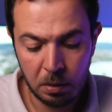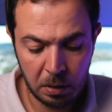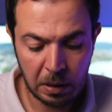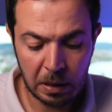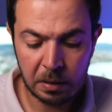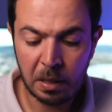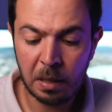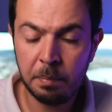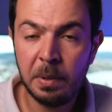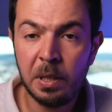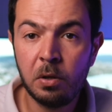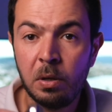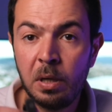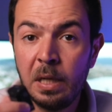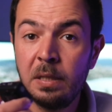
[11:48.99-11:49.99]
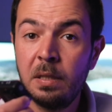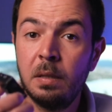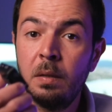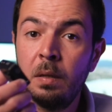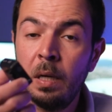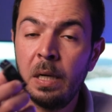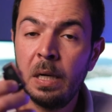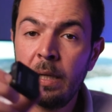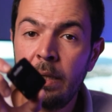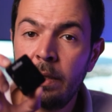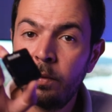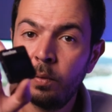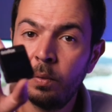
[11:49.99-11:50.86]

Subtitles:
that can be connected directly